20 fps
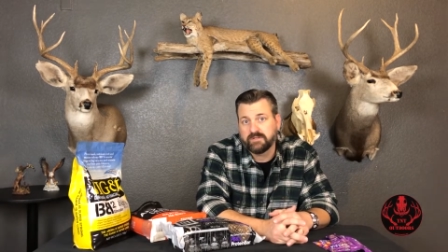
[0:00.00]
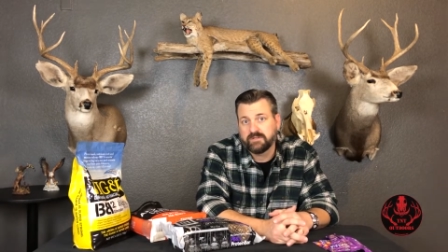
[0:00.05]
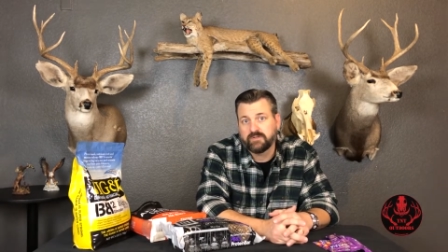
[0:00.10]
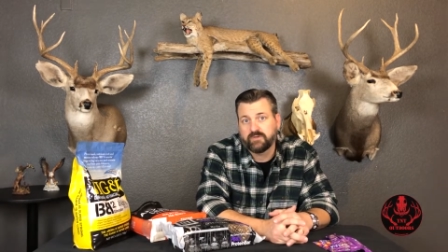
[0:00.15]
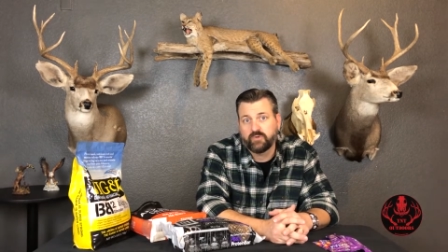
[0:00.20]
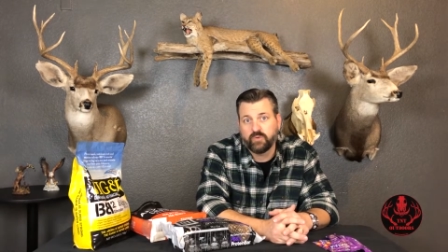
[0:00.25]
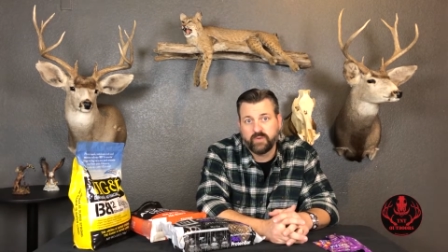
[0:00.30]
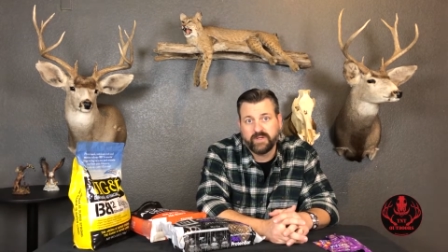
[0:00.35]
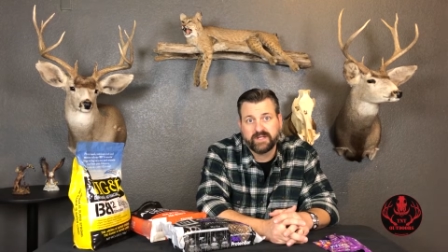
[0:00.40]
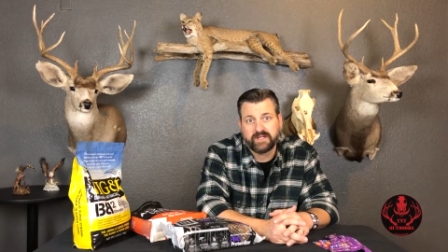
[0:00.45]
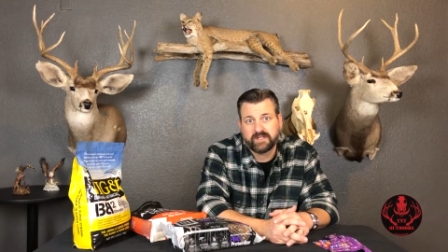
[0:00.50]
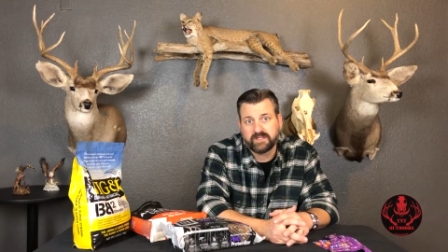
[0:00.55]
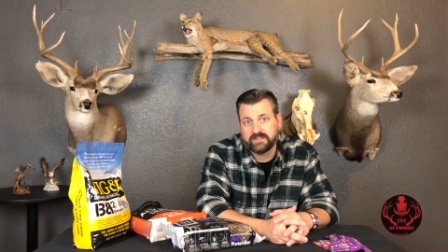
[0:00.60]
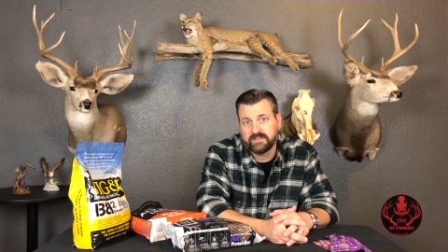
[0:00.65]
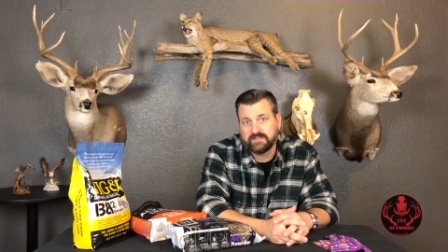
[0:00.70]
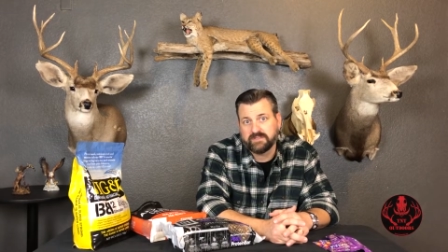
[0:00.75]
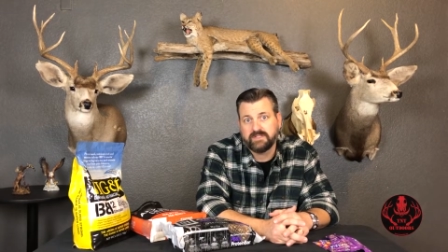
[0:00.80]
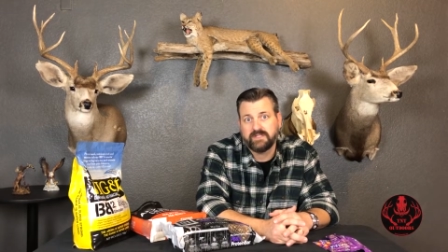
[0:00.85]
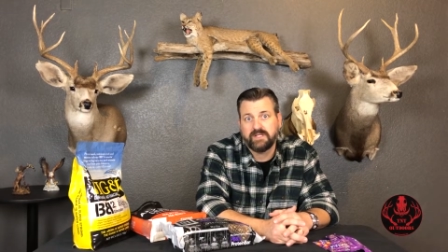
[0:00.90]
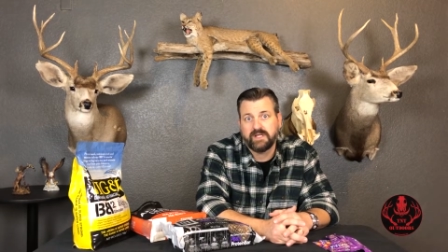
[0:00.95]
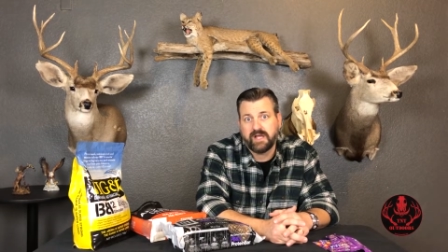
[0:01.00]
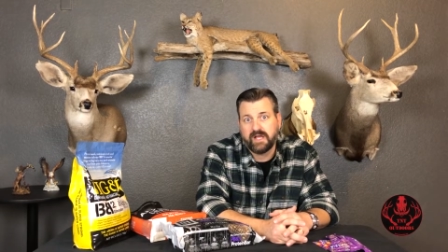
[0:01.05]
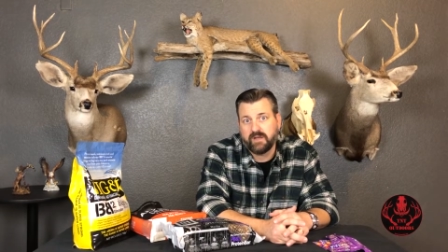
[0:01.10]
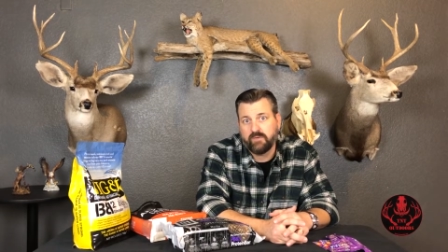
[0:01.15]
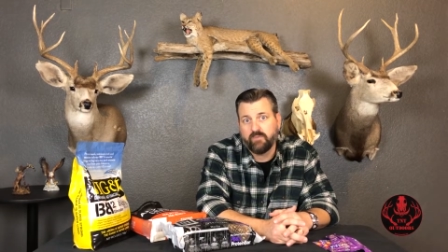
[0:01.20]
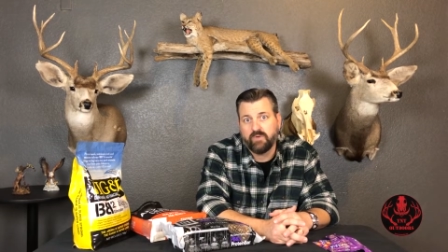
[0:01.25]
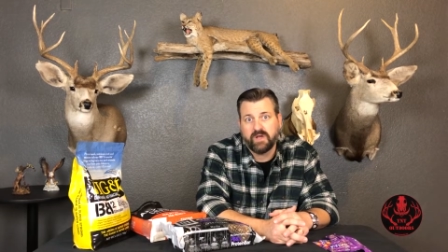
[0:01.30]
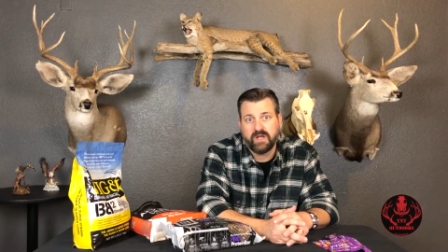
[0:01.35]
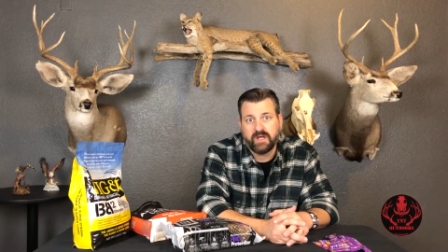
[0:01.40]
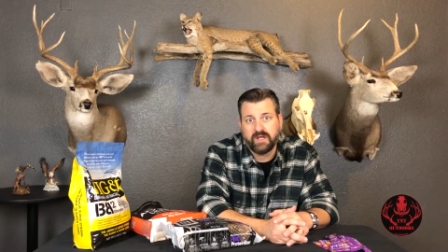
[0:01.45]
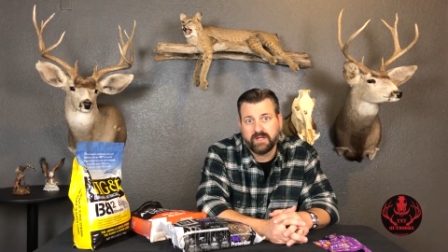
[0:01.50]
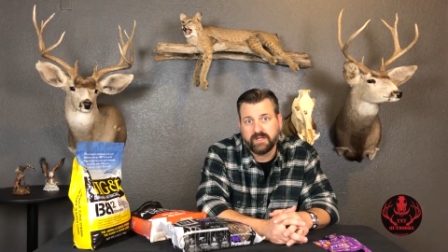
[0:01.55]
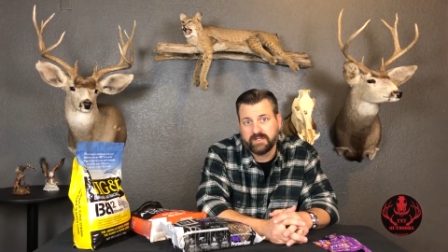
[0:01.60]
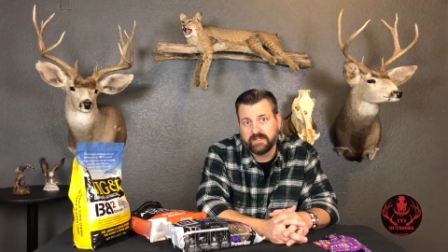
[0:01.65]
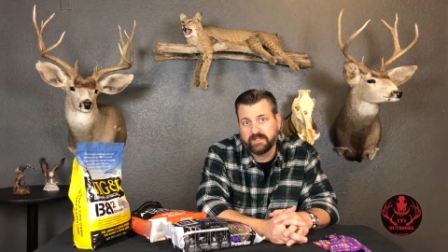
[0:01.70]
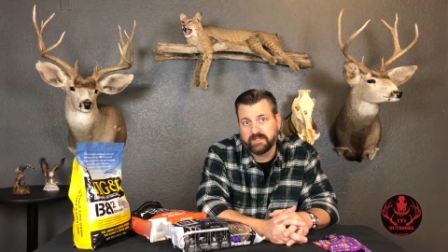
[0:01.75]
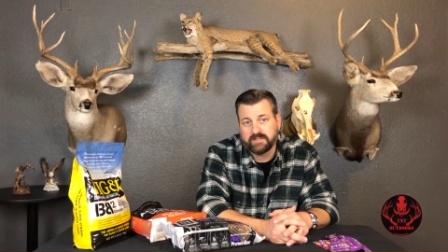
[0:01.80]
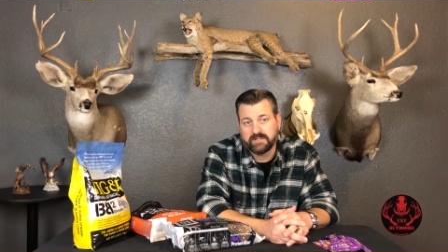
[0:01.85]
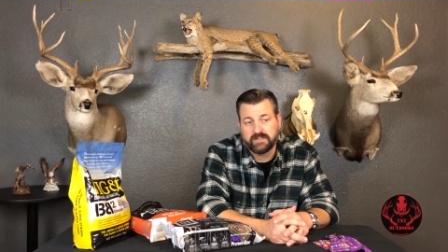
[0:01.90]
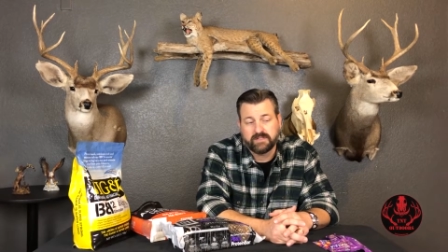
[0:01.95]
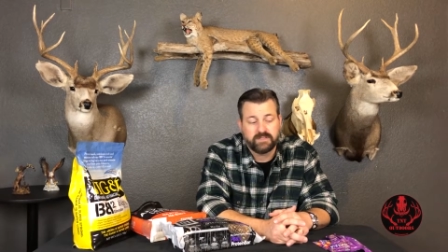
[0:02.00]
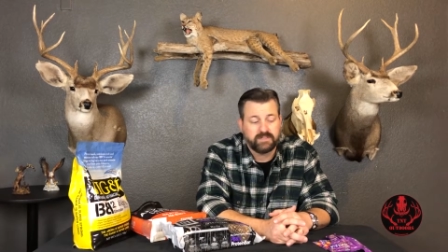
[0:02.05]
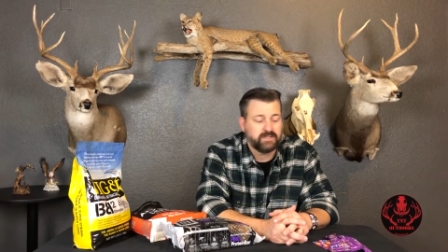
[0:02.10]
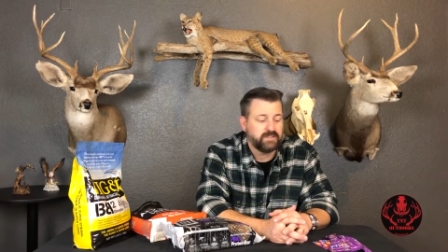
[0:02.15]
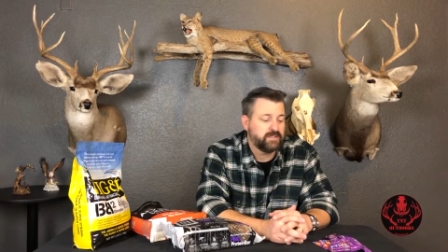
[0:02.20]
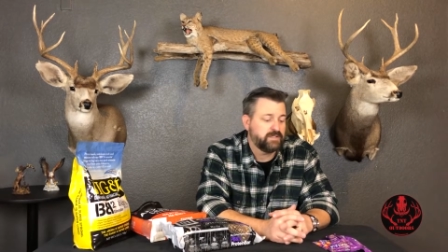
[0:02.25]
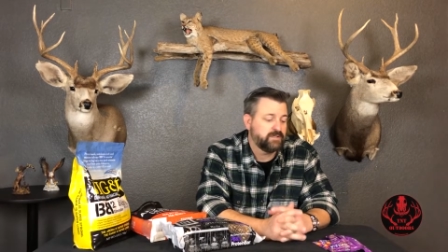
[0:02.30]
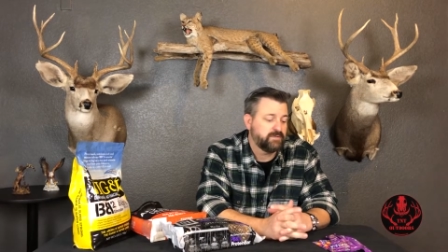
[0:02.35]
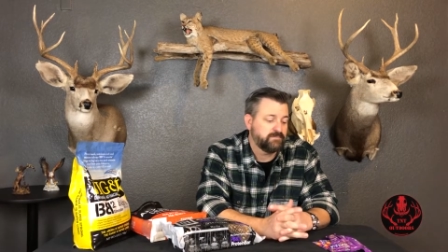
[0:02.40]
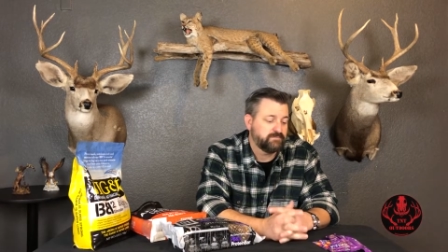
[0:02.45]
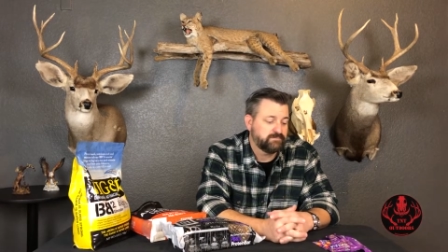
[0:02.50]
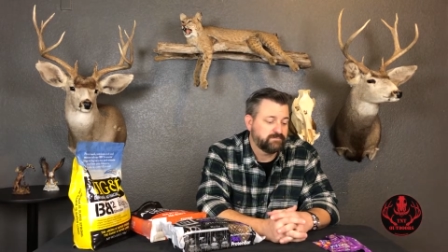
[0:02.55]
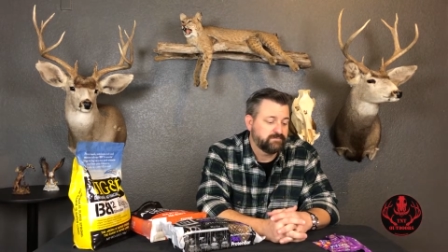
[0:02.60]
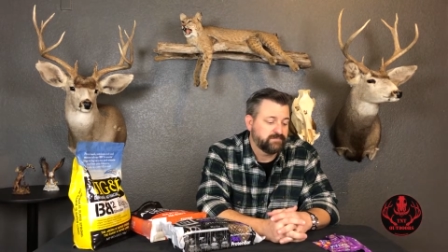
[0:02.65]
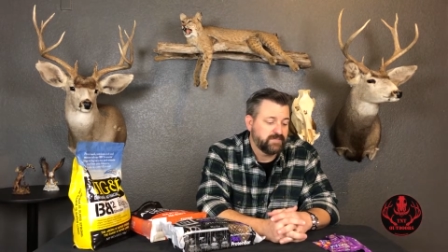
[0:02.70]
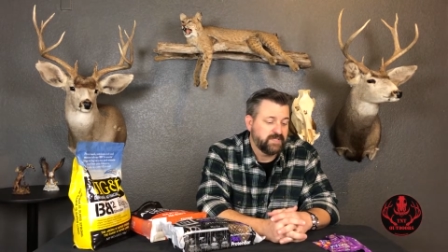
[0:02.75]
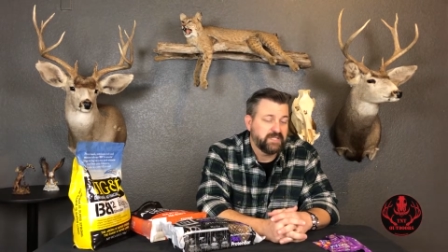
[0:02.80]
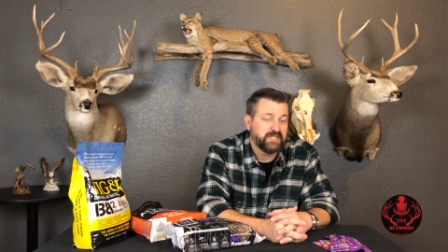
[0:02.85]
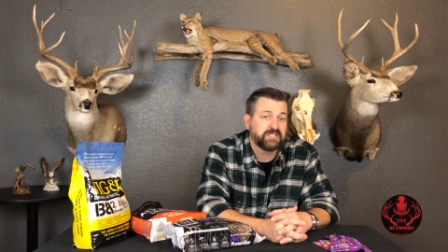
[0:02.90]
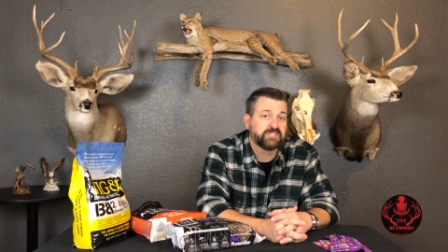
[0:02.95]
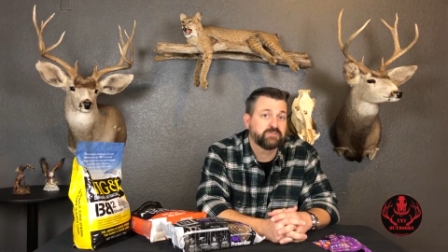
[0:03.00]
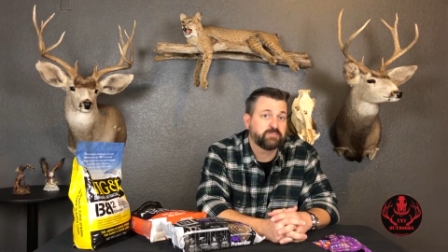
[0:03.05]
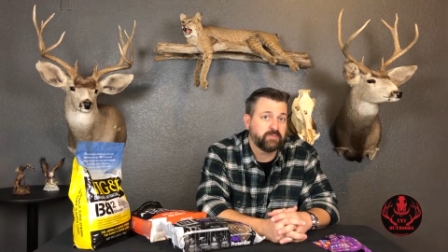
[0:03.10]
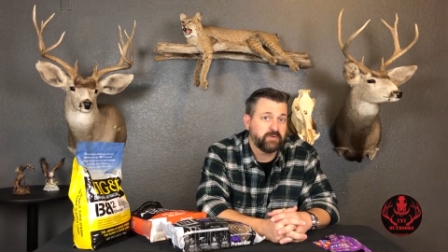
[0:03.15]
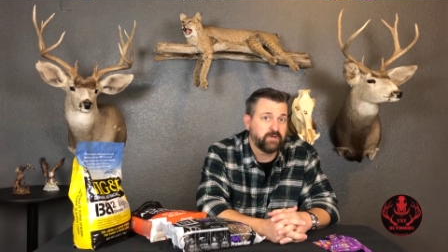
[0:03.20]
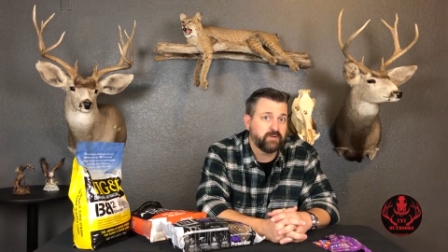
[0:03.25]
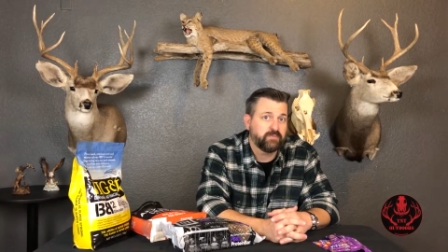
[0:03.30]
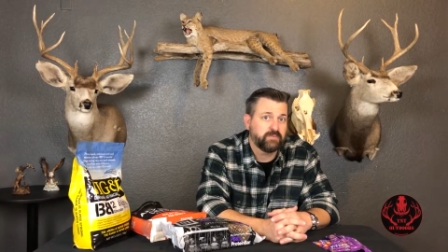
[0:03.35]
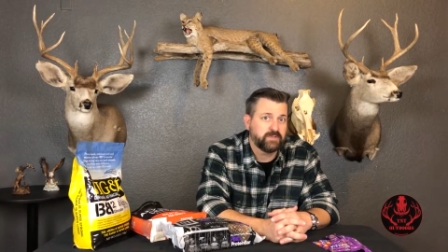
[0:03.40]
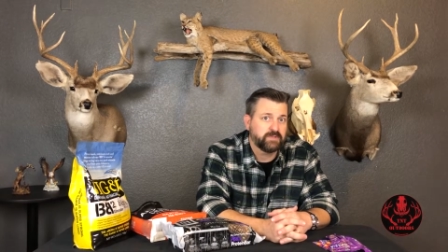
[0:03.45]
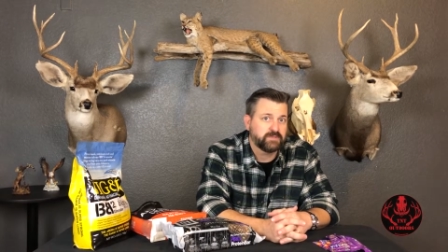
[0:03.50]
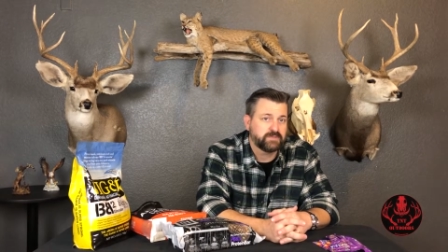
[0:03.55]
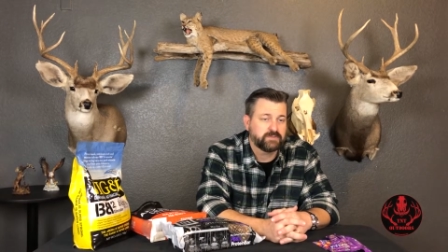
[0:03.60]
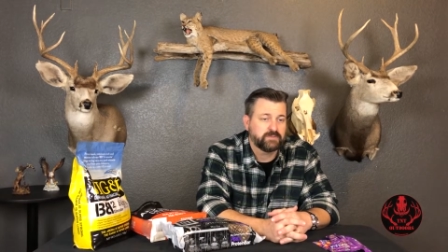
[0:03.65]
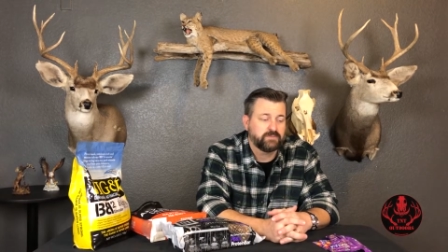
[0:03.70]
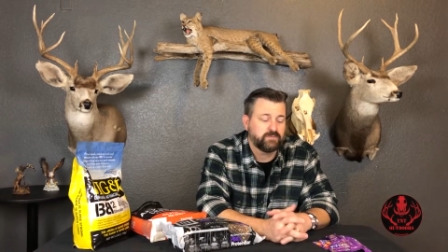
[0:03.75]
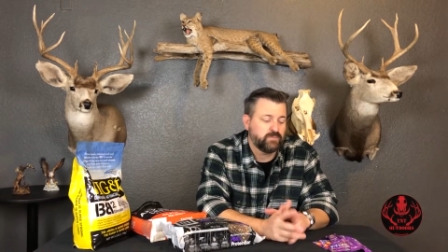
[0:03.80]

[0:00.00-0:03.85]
quick DIY experiment